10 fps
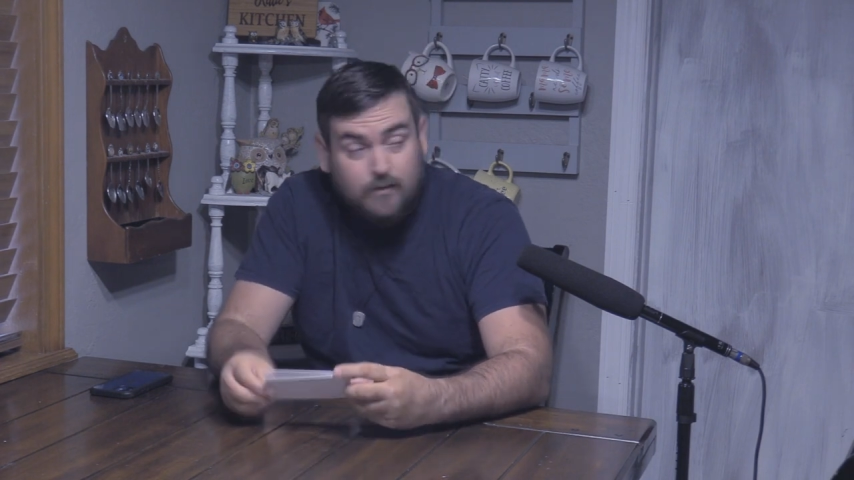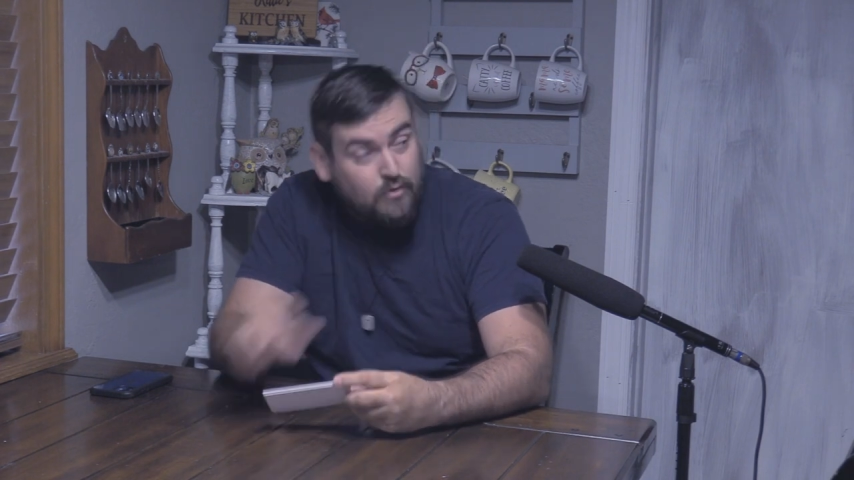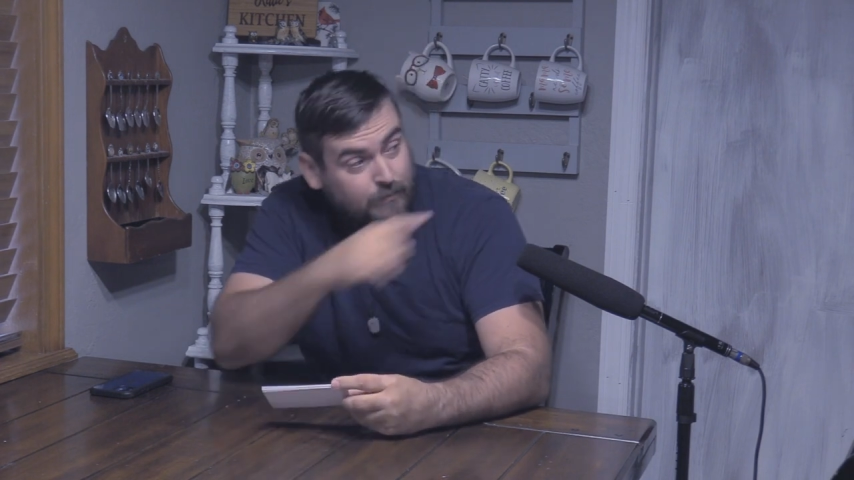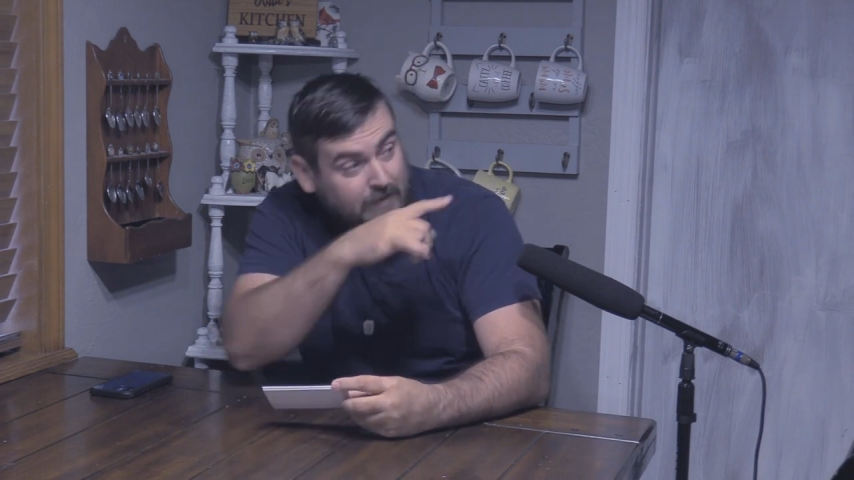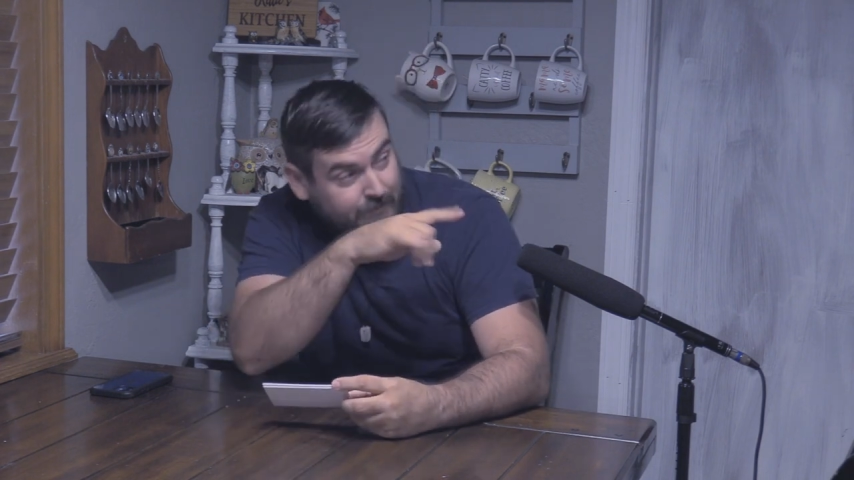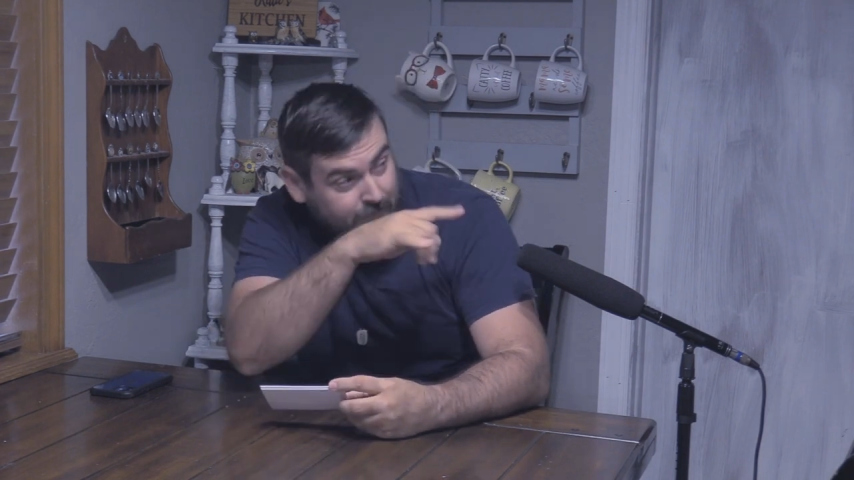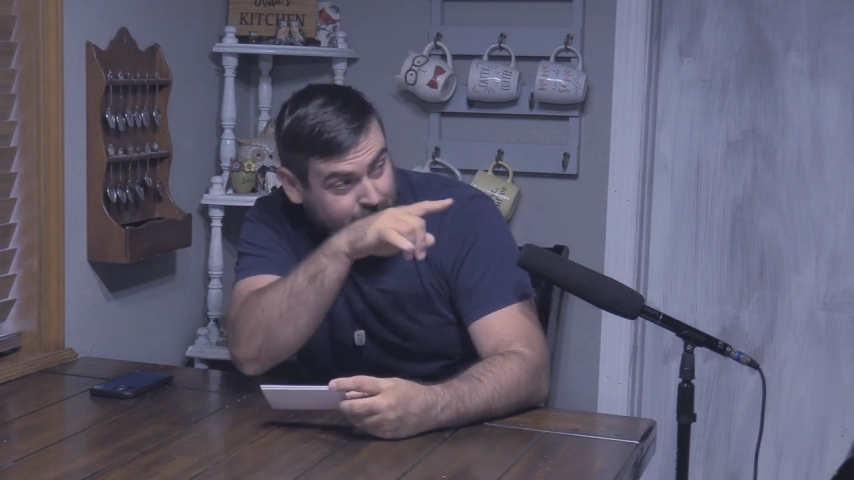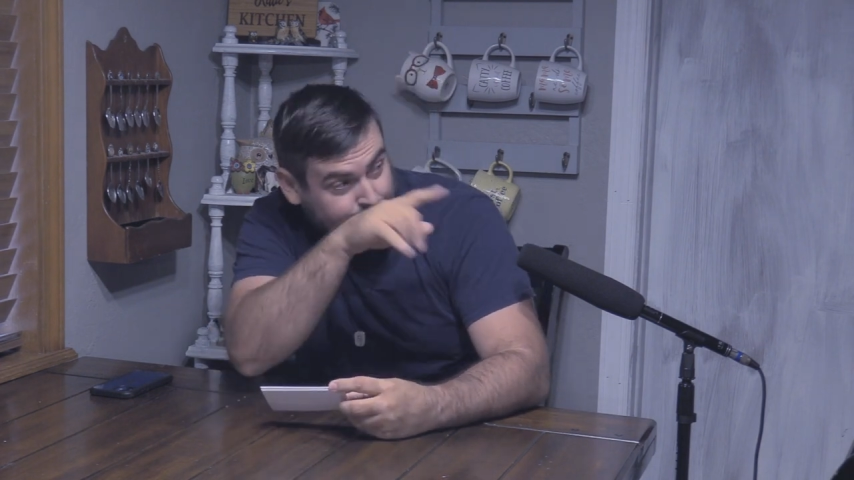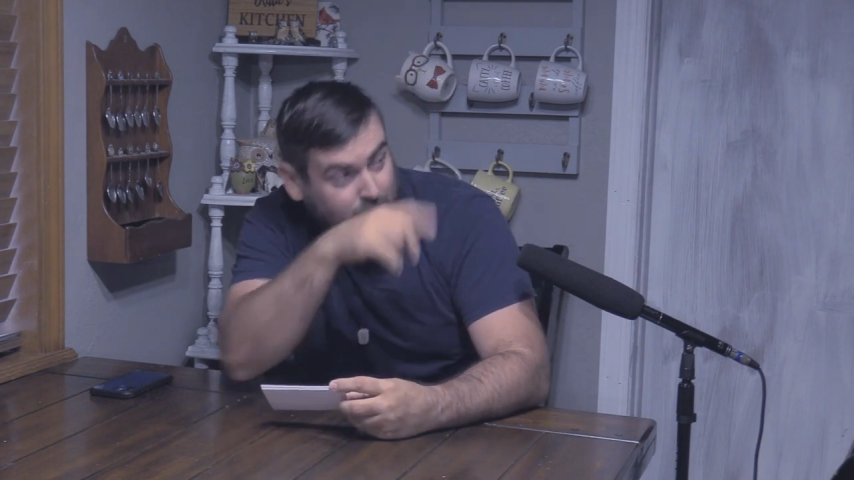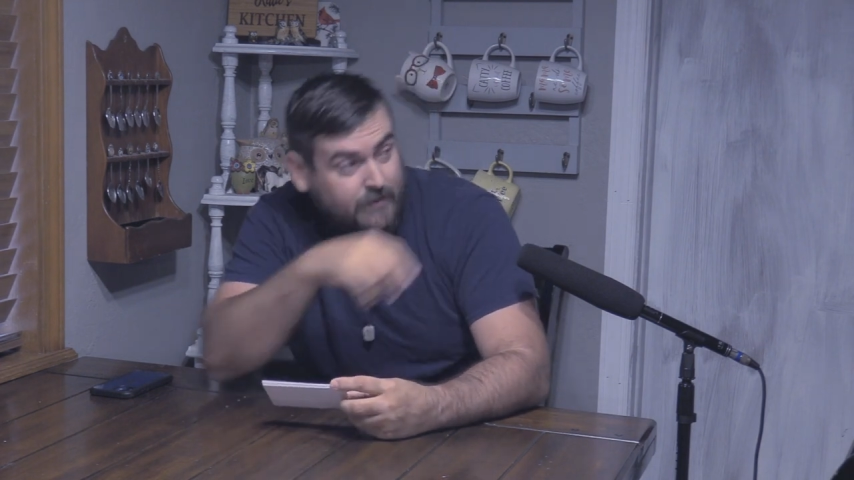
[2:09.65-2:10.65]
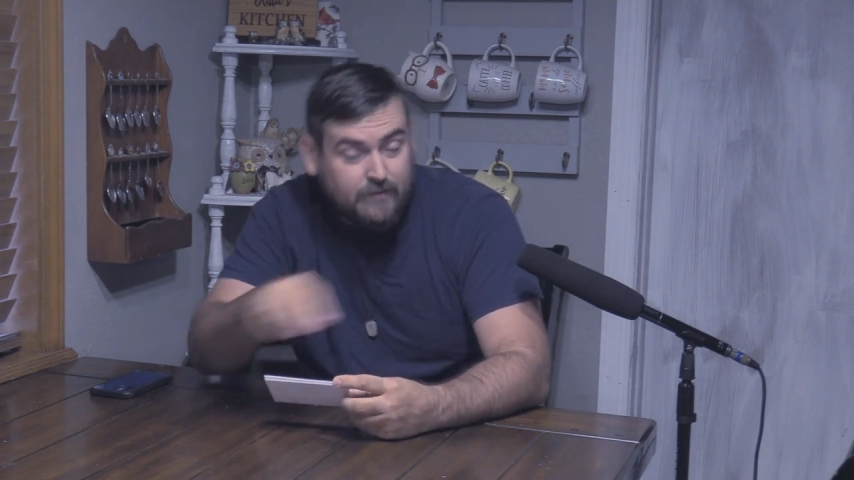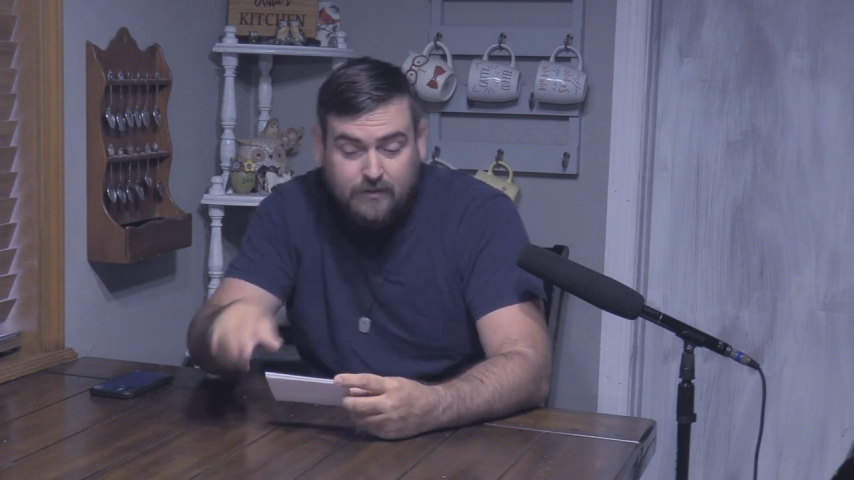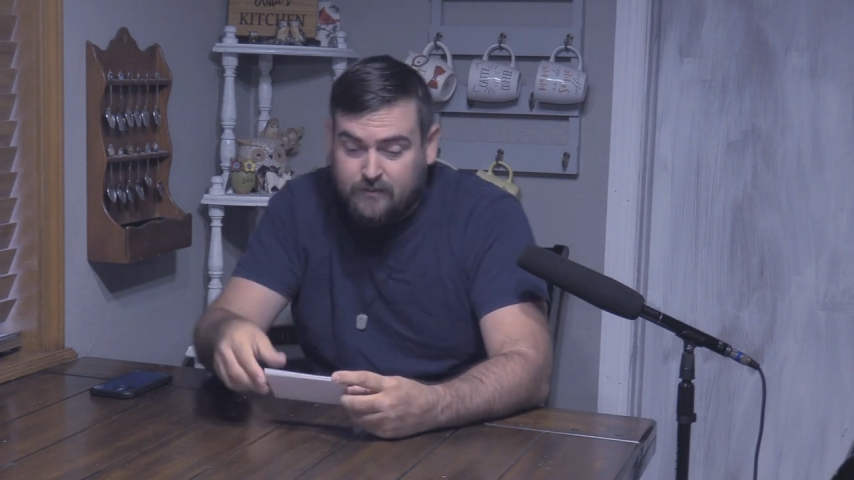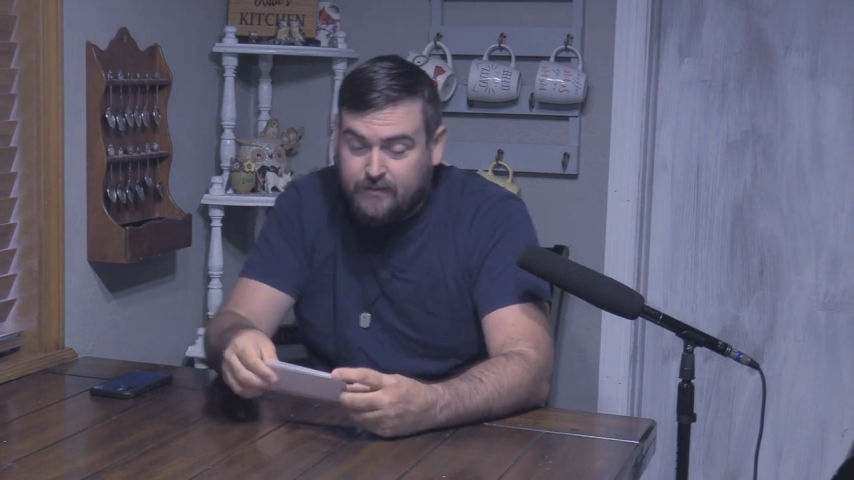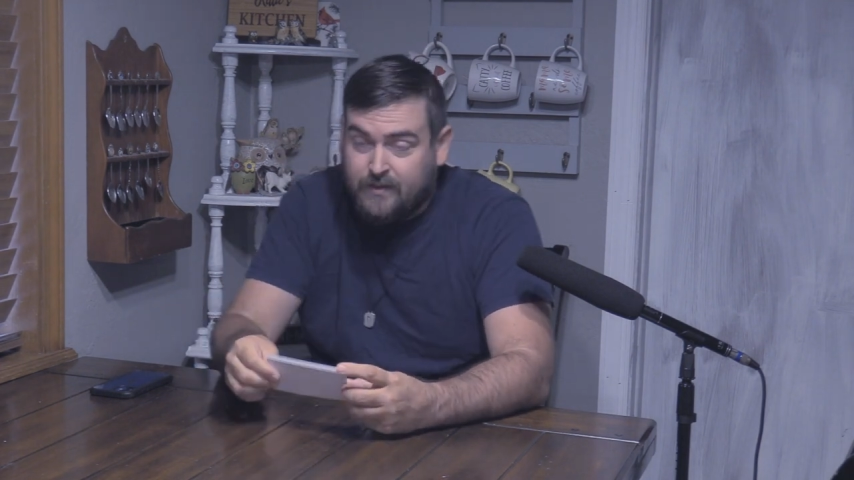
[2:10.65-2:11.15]
You and me in the parking
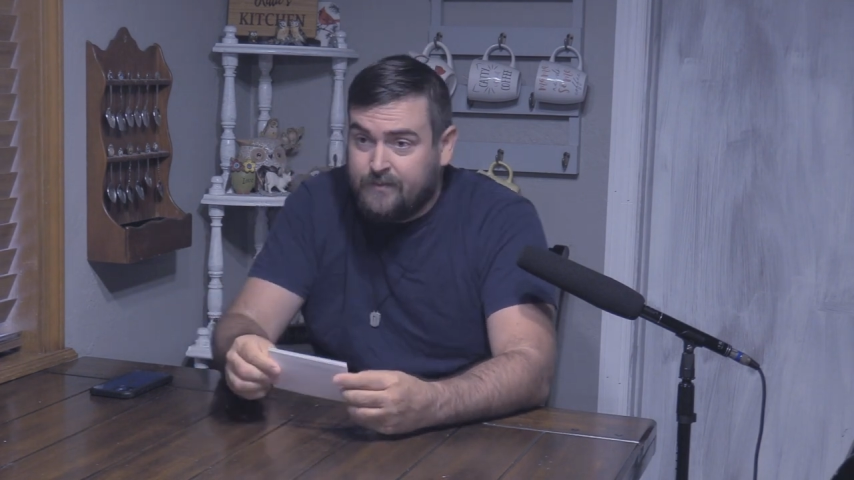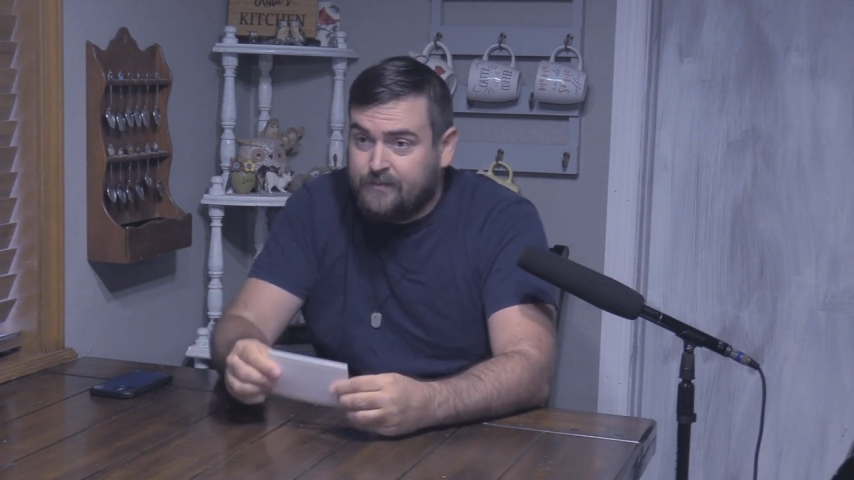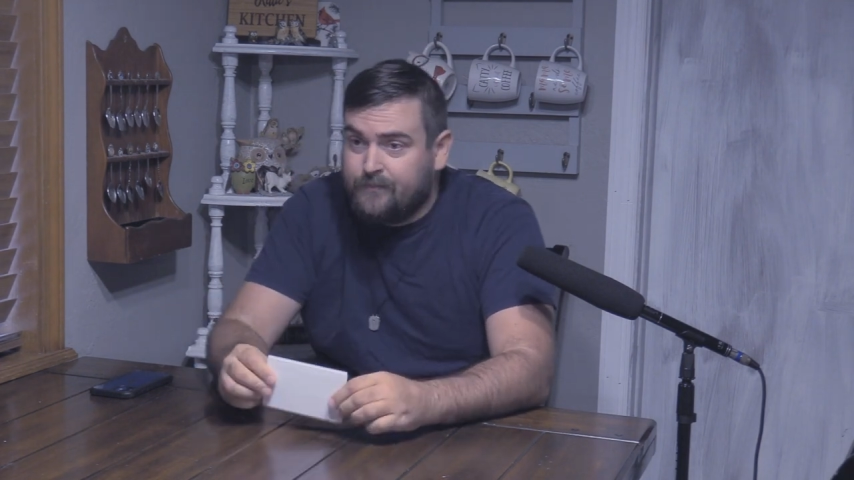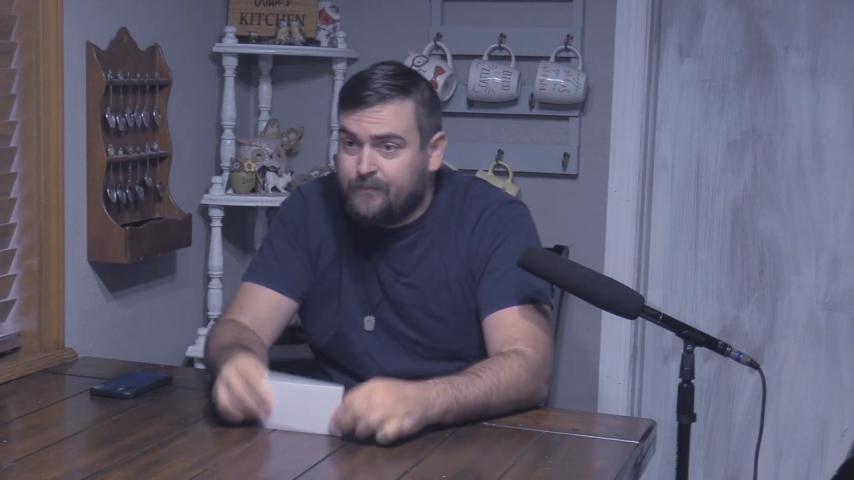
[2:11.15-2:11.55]
lot, okay?